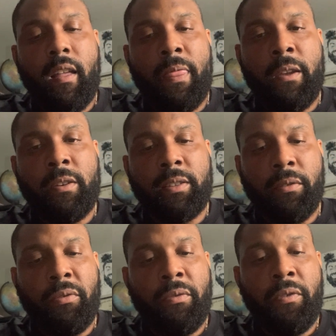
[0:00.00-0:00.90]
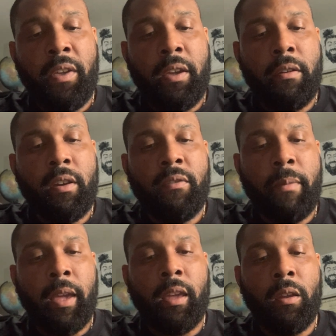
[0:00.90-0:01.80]
There is a fear of
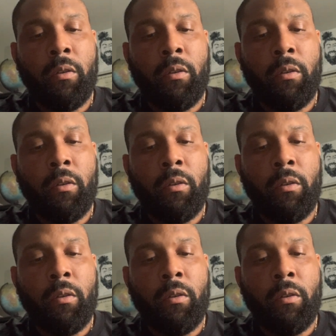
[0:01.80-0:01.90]
making a